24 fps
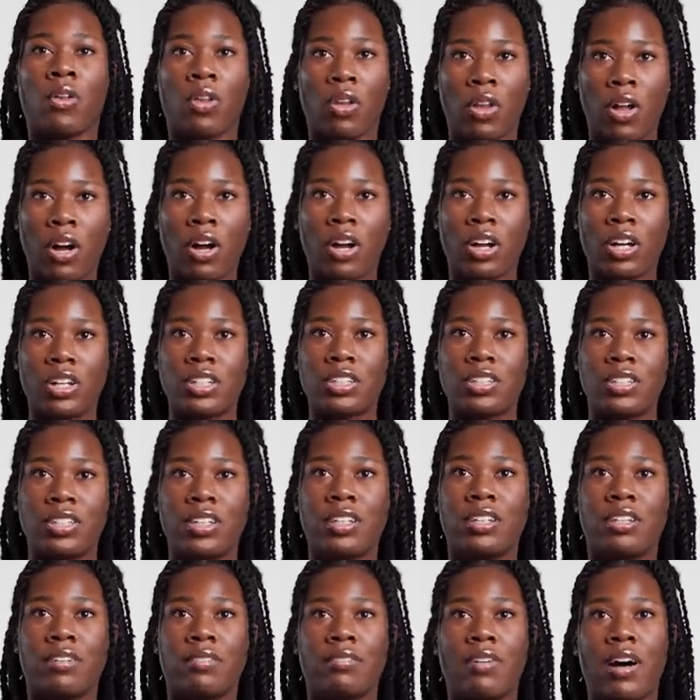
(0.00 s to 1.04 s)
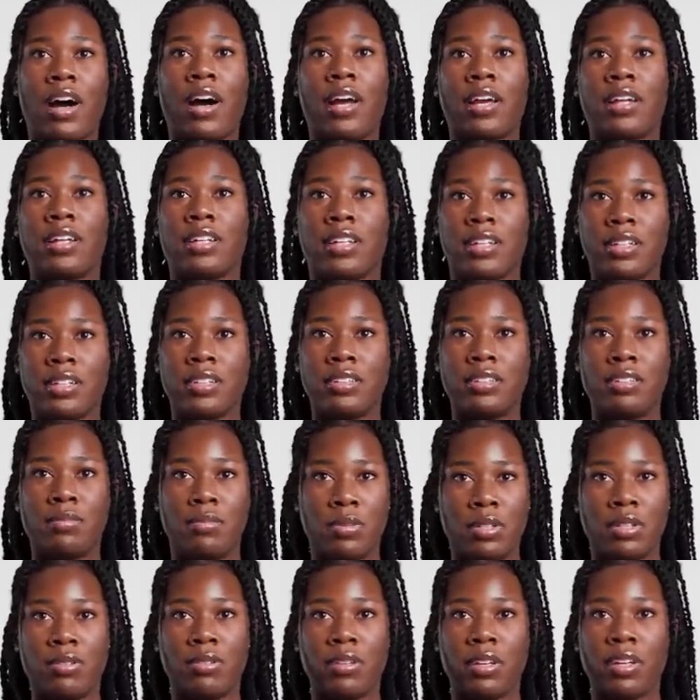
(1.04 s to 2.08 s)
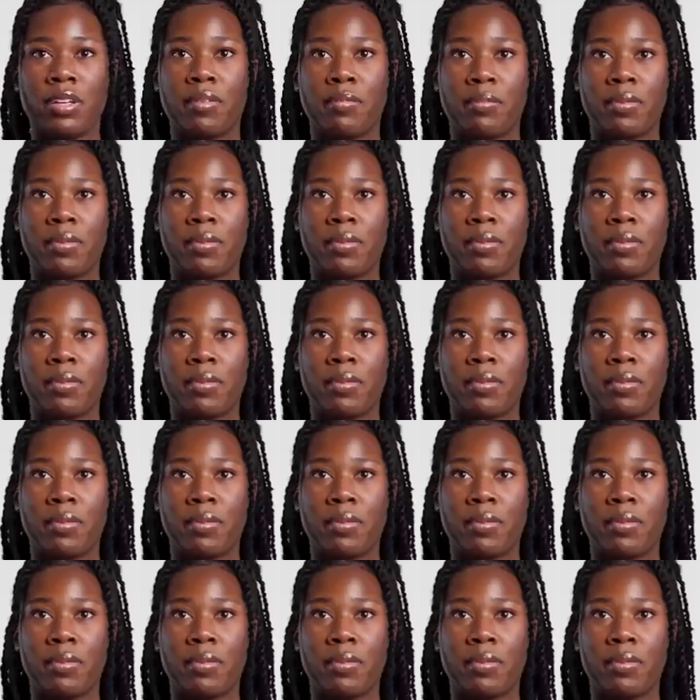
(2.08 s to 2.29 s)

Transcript: large the divide is between